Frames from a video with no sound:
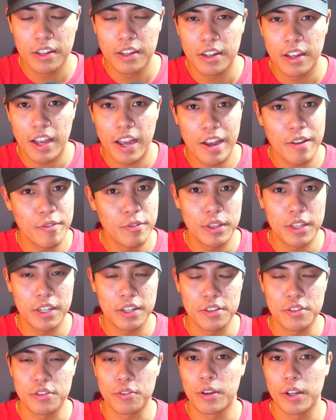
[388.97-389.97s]
Everything
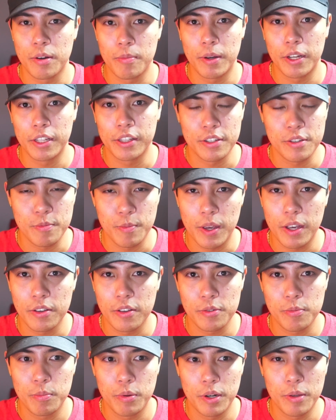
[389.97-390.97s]
is great about this
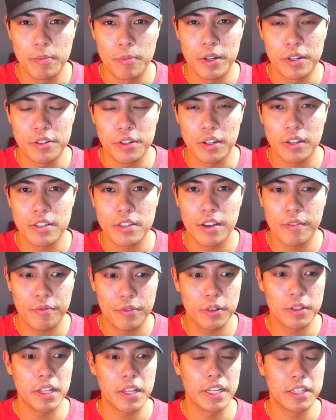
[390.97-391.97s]
mouse, pretty much, except
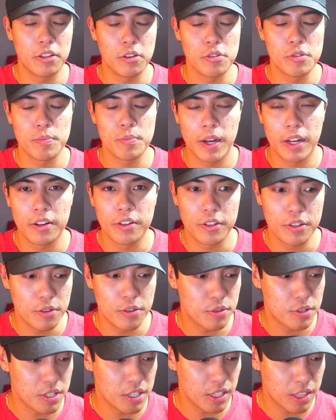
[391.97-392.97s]
for like those minor
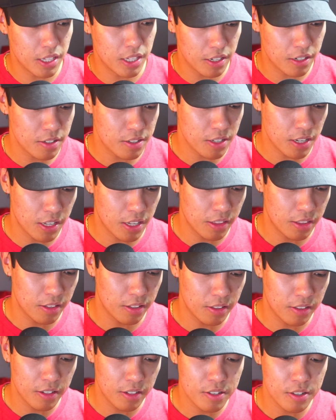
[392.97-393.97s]
QC things. And
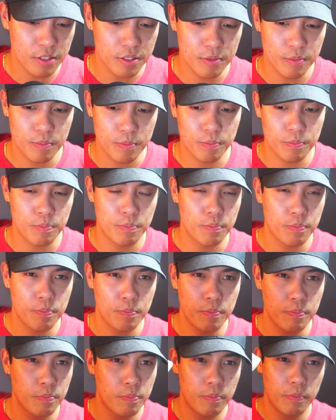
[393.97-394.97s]
this is
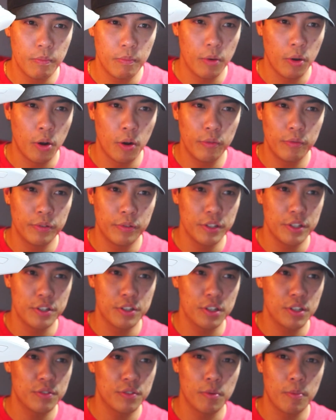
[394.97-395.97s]
hopefully
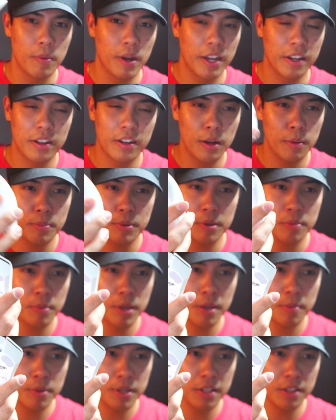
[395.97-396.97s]
just for my copy,
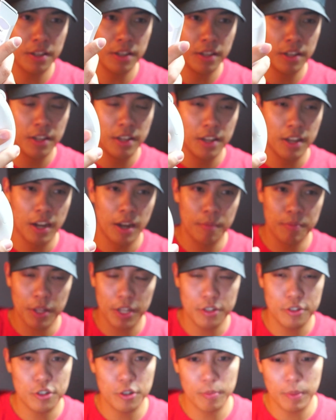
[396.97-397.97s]
maybe. I'm
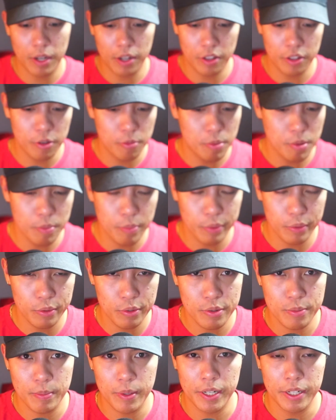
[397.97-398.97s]
not sure about other
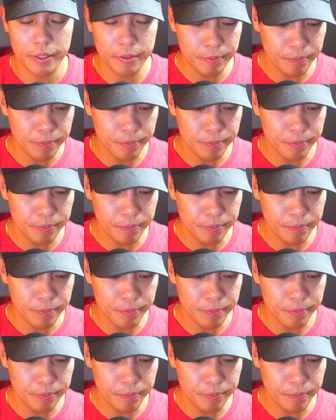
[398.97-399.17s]
people's, but